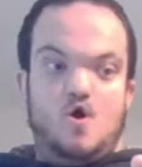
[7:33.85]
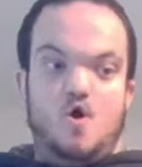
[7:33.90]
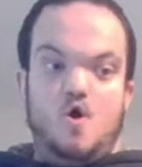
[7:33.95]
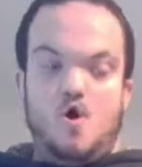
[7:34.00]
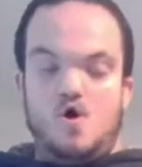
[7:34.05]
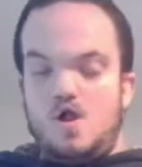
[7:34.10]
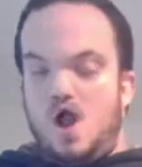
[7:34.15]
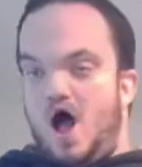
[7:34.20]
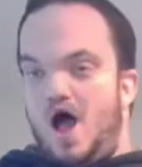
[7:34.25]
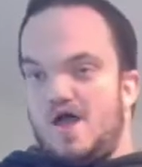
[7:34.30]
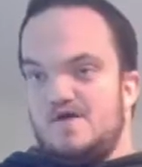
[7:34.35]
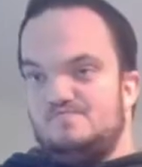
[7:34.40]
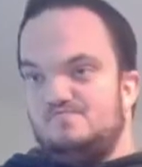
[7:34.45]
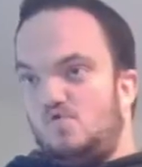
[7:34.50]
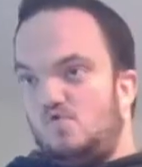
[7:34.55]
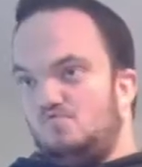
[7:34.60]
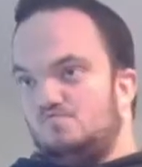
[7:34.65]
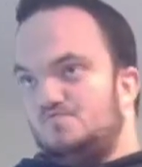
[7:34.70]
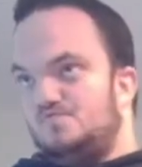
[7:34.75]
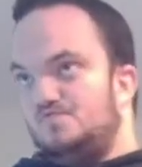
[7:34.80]
all
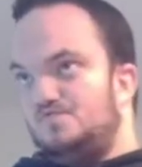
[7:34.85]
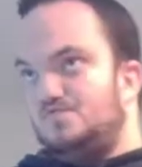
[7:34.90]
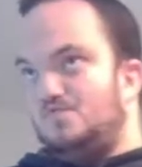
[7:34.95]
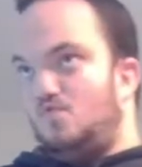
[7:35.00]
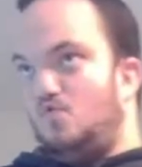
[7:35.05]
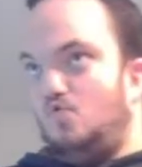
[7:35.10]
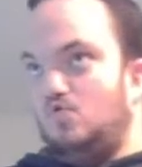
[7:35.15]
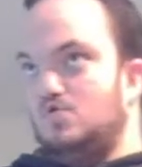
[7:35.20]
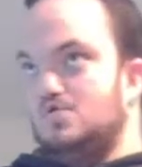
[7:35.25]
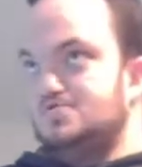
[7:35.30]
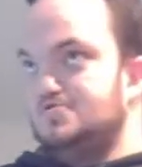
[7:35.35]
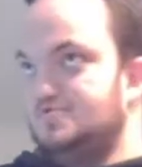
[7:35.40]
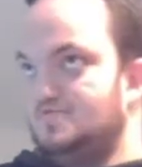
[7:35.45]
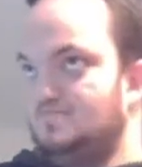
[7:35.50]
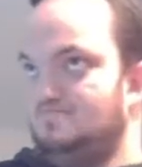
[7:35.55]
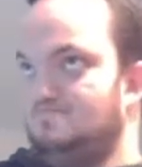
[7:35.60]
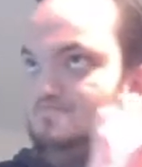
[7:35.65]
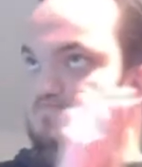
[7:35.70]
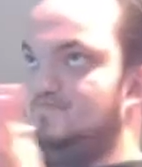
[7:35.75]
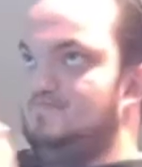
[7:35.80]
iPhone
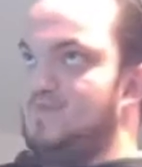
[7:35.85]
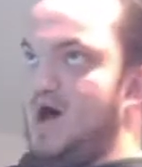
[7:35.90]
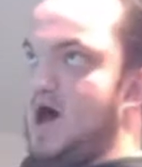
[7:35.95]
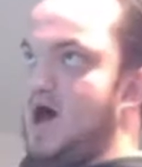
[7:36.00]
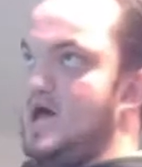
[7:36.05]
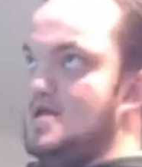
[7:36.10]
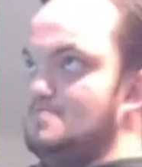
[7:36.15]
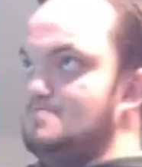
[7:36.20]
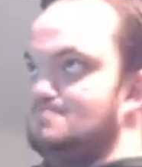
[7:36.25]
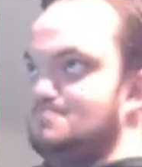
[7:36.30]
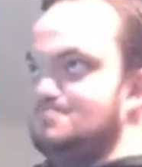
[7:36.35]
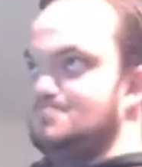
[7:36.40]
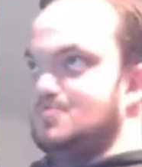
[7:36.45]
4s by